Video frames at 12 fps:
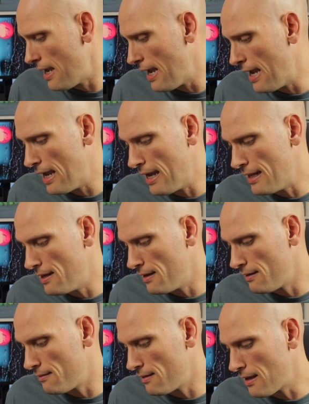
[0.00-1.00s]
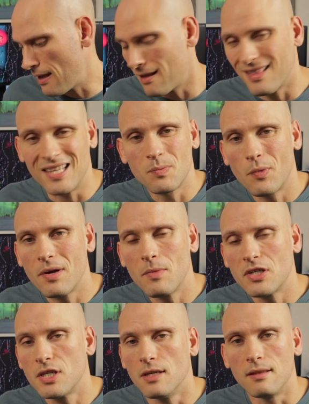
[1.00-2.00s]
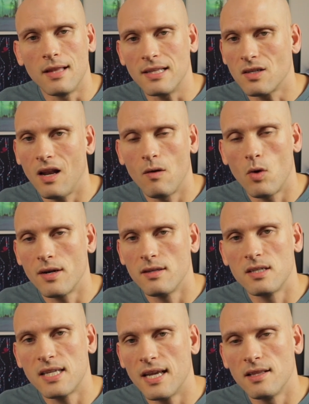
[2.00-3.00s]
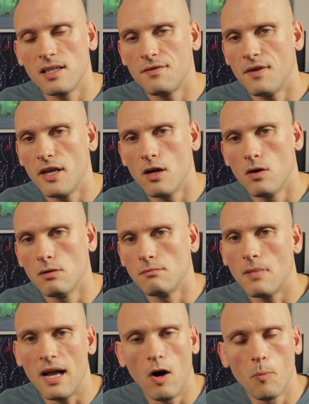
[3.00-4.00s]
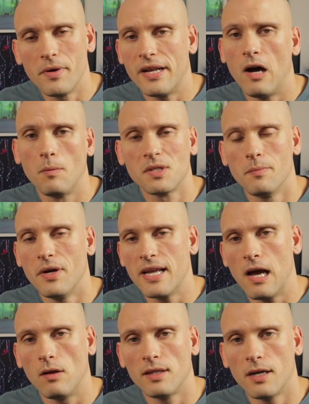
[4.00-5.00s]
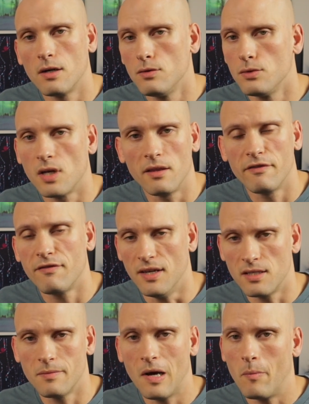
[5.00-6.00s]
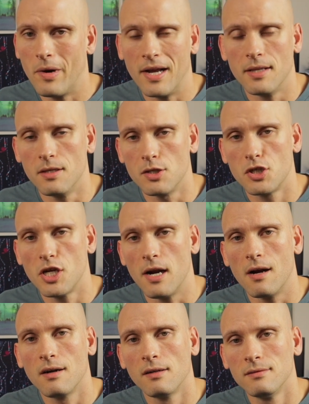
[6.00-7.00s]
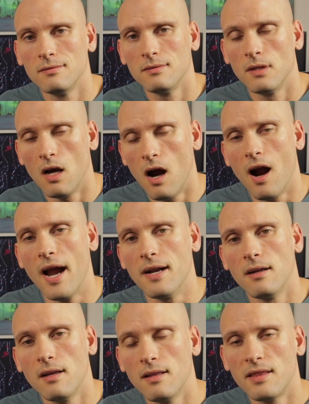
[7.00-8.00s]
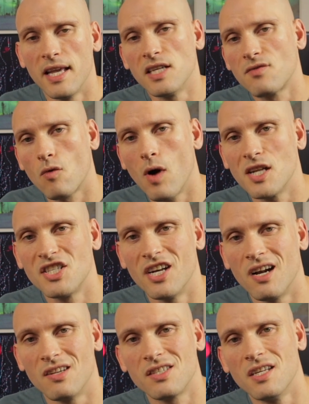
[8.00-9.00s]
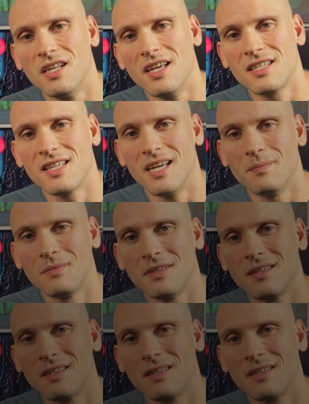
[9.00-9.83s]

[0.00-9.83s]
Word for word: And that's pretty much it. That's all I wanted to say in this video. I hope it helps somebody out there who's on the fence about buying this chair. All right, thanks for watching, and I'll see you next time.